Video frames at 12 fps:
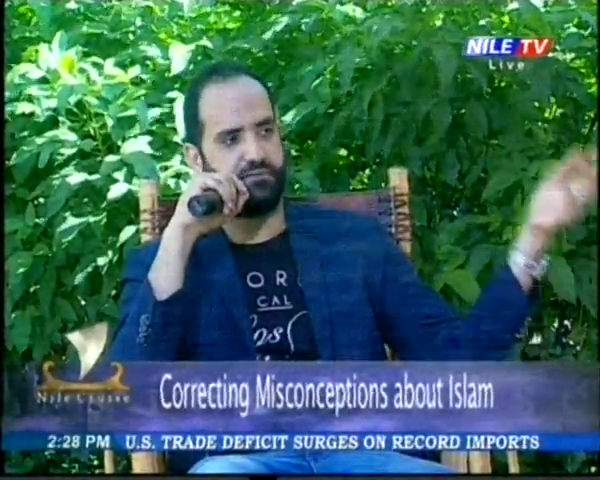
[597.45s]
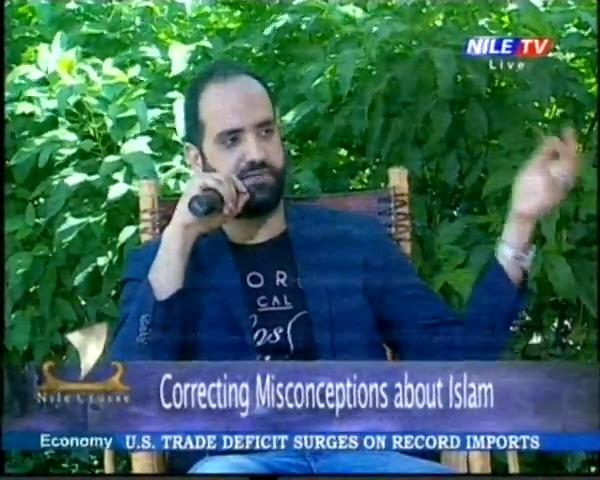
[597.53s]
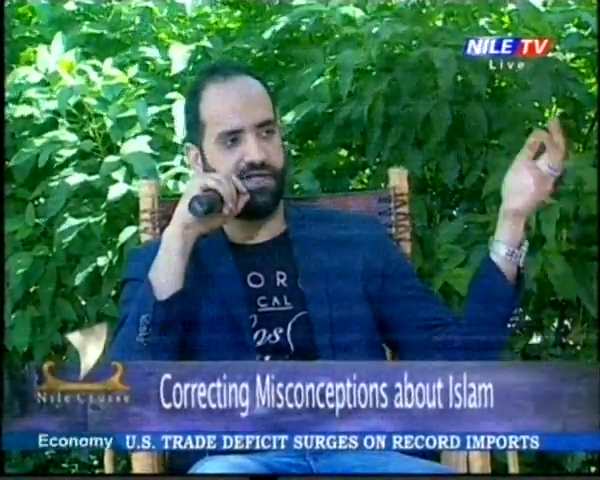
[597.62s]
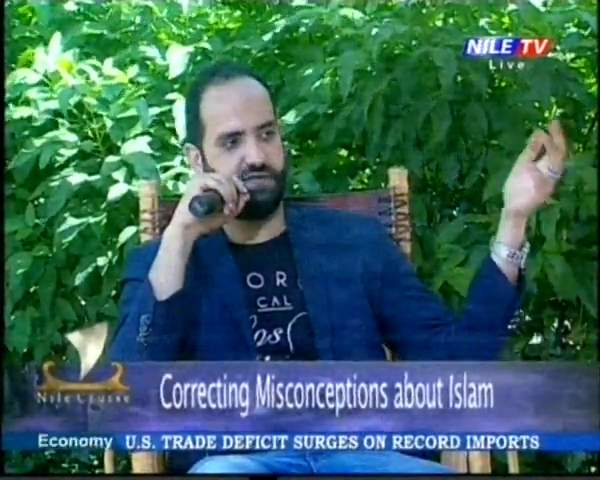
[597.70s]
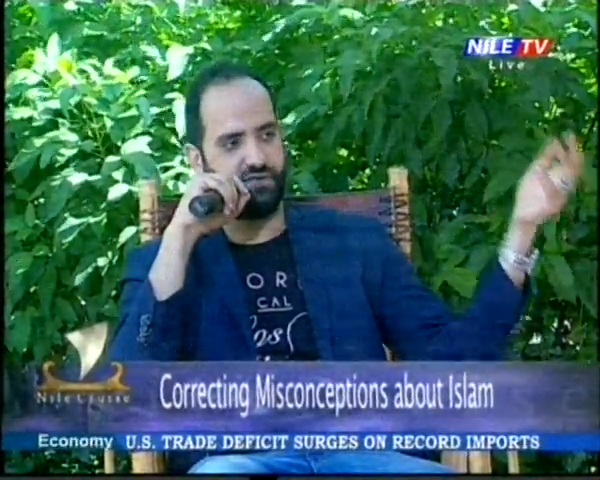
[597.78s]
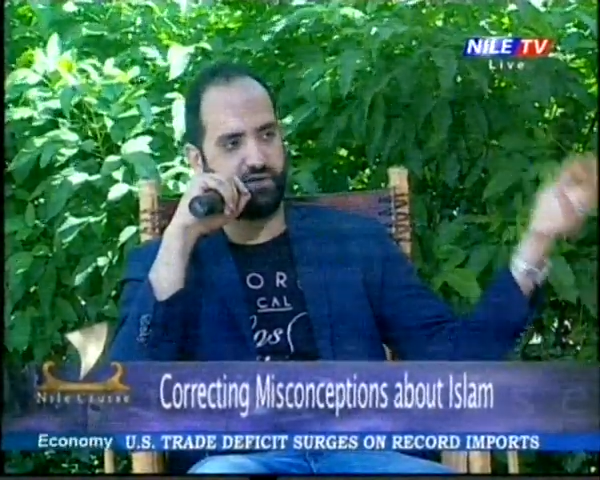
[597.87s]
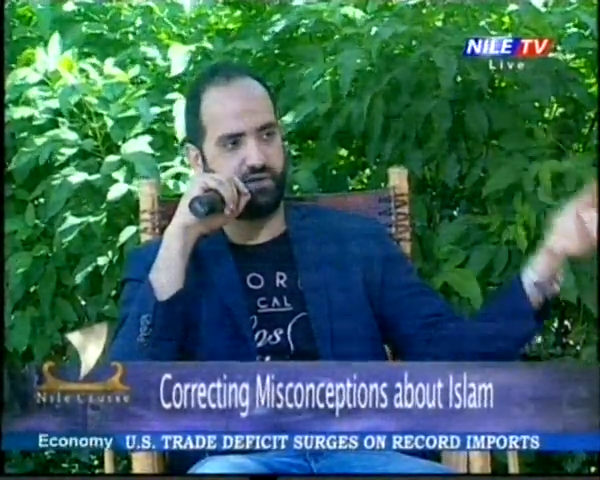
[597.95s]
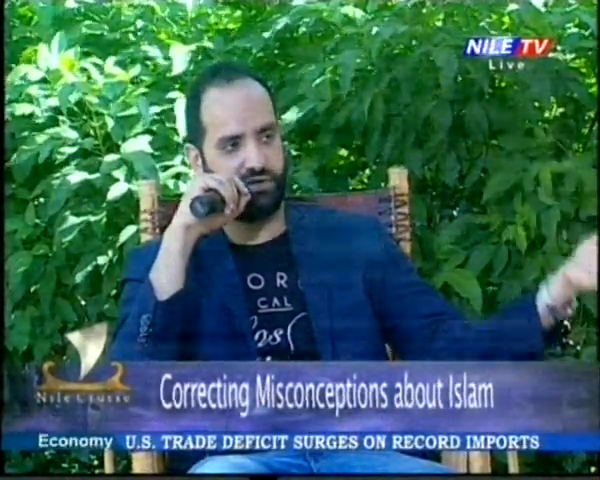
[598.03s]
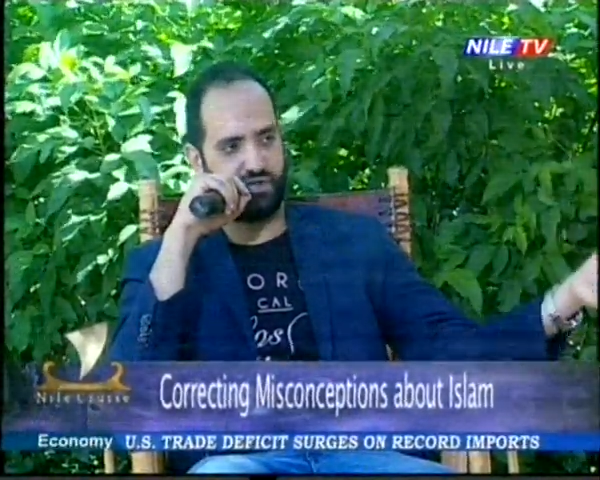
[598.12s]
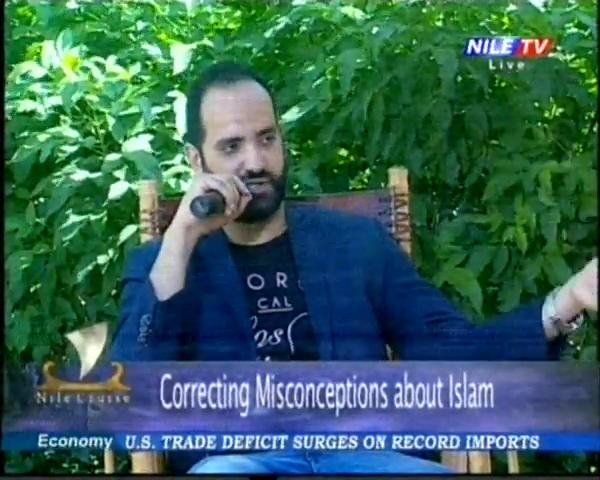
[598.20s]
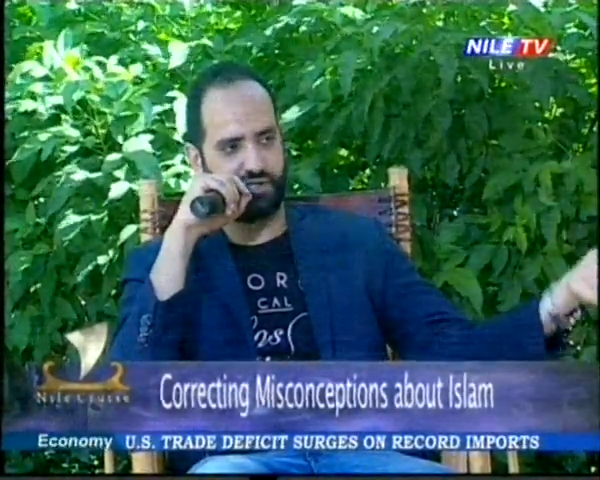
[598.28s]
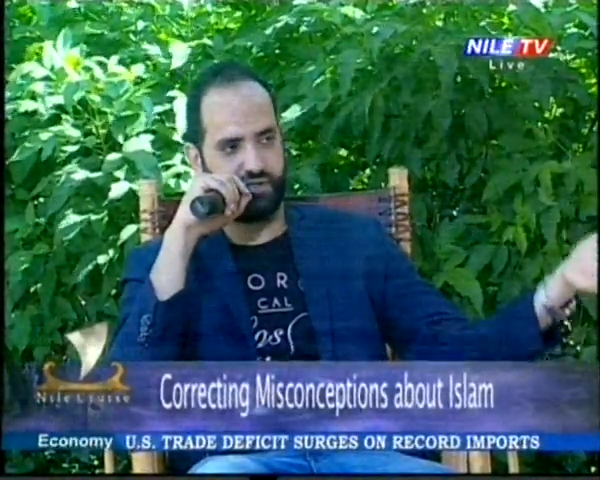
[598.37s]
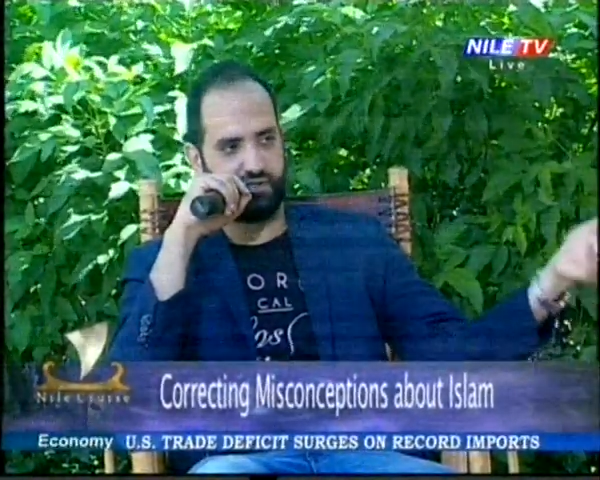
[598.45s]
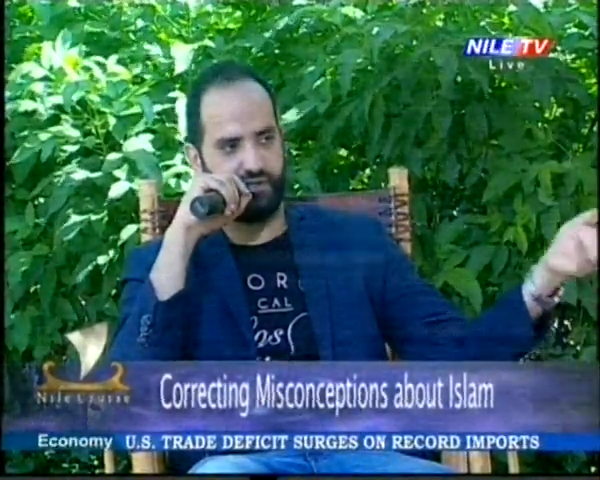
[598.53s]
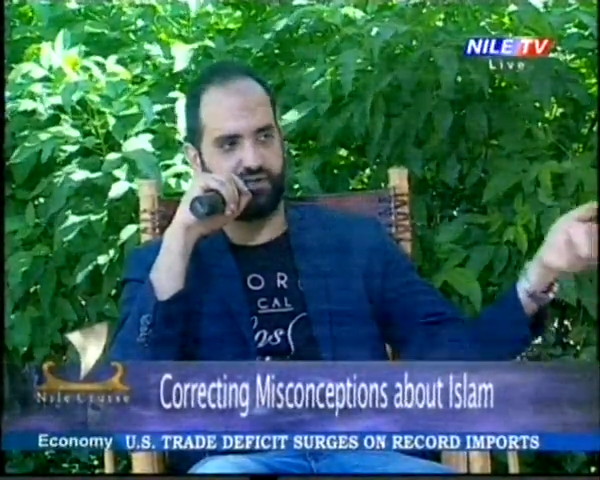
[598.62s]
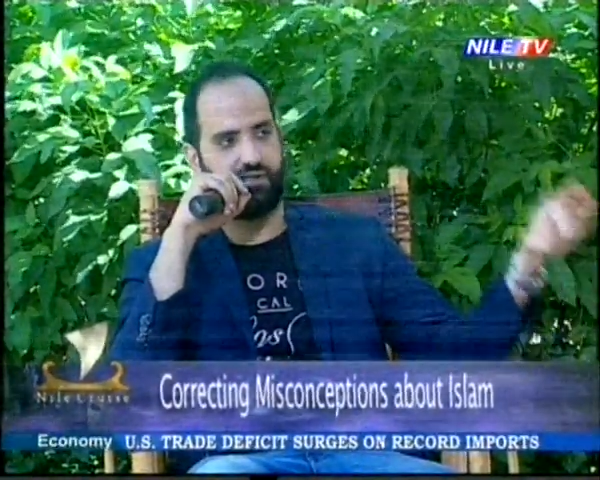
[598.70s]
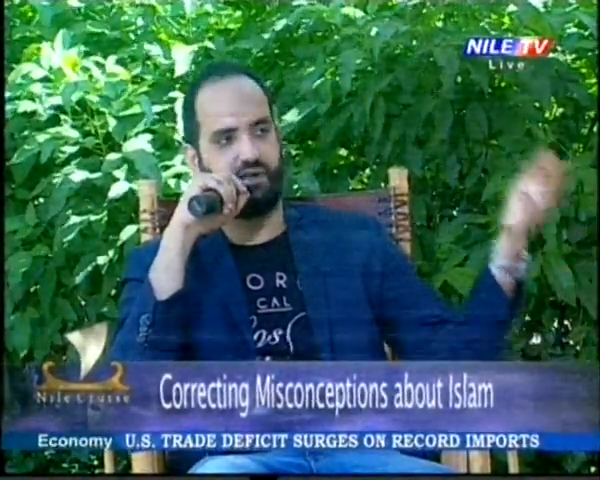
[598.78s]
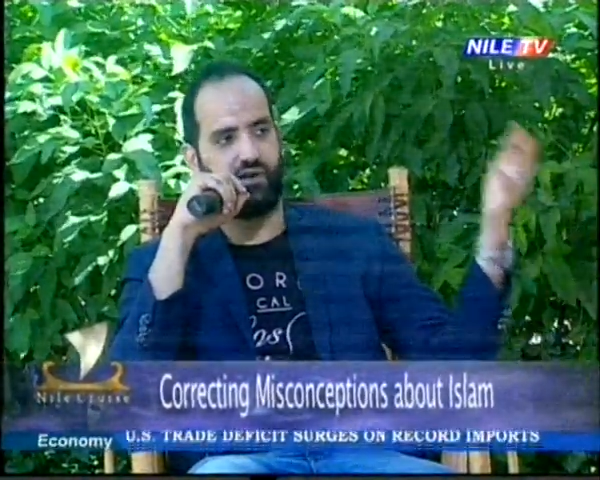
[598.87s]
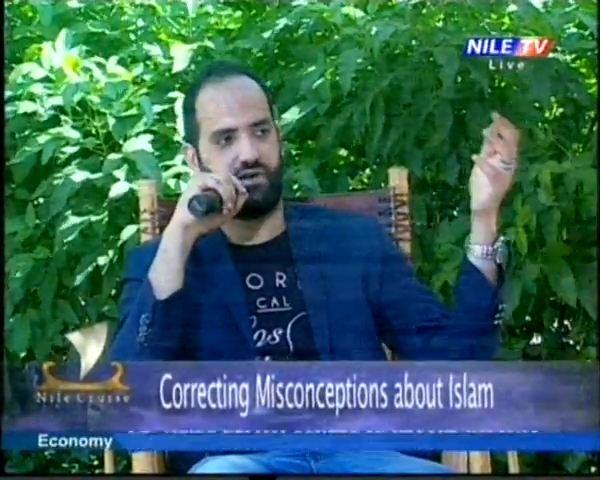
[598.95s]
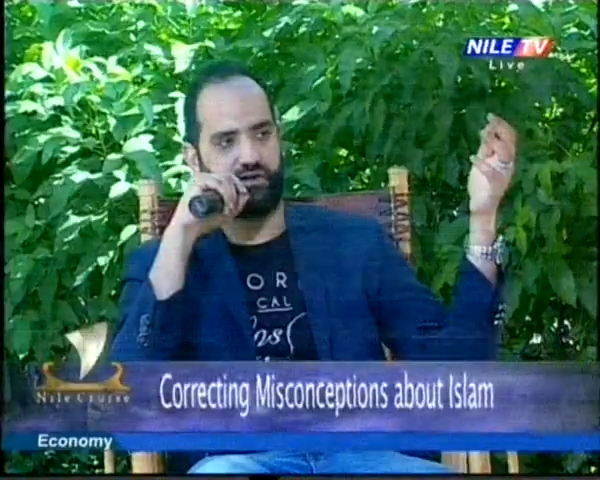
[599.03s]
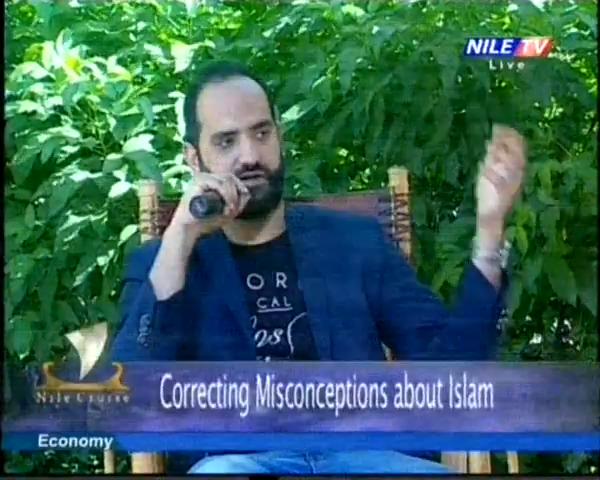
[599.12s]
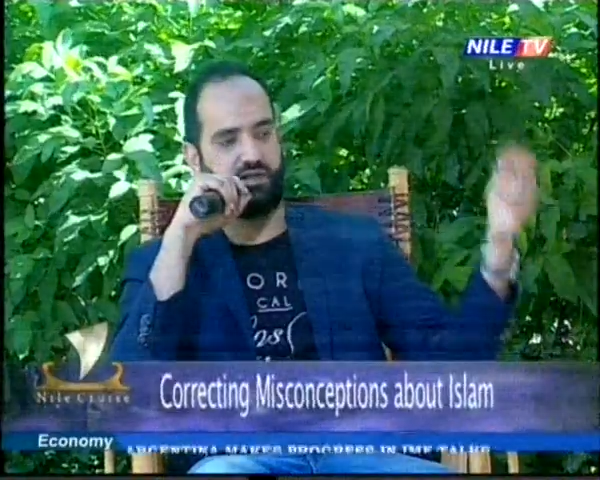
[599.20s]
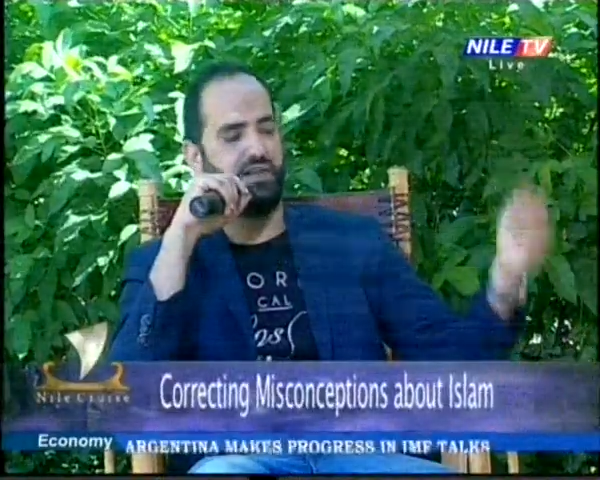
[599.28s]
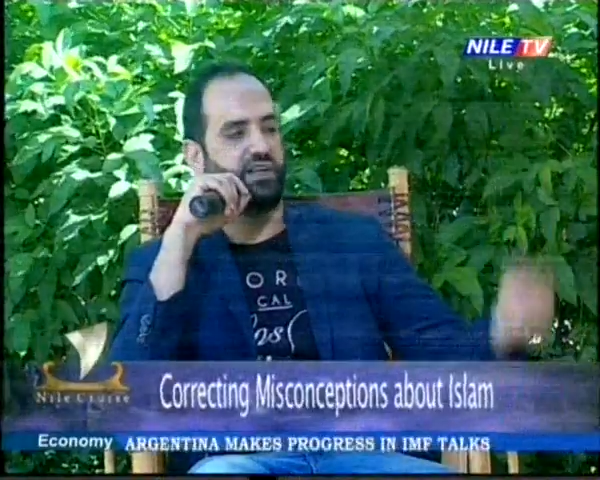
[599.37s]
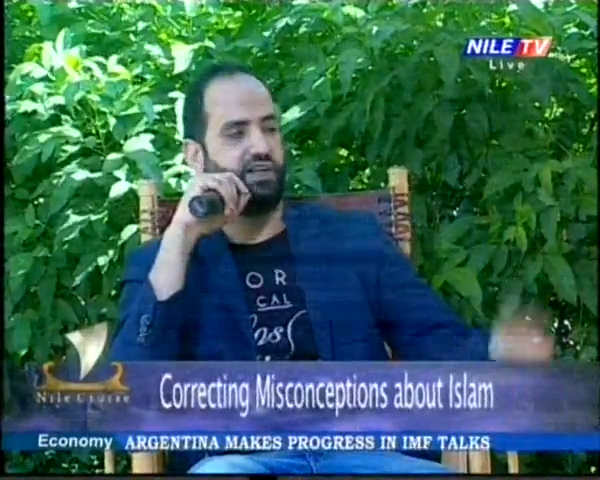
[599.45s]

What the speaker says: peaceful coexistence are